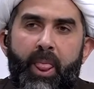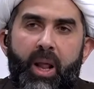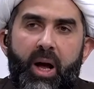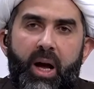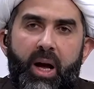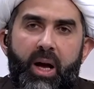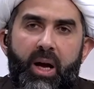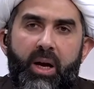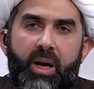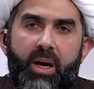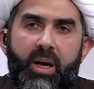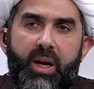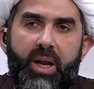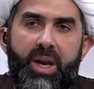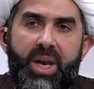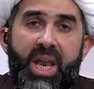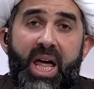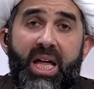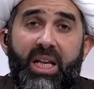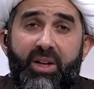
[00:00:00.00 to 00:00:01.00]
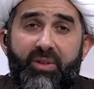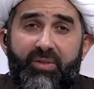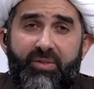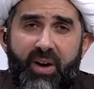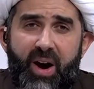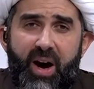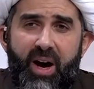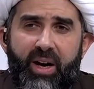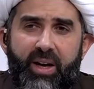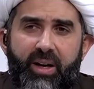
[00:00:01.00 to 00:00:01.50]
uh,
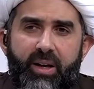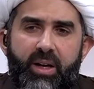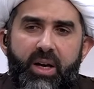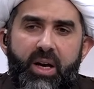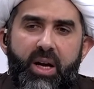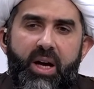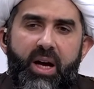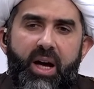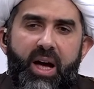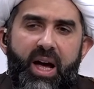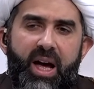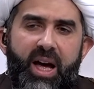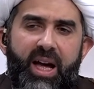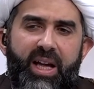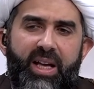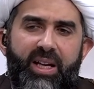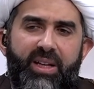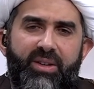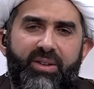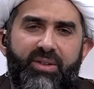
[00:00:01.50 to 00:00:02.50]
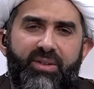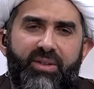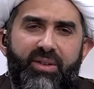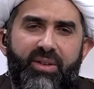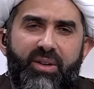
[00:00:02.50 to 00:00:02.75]
nullify and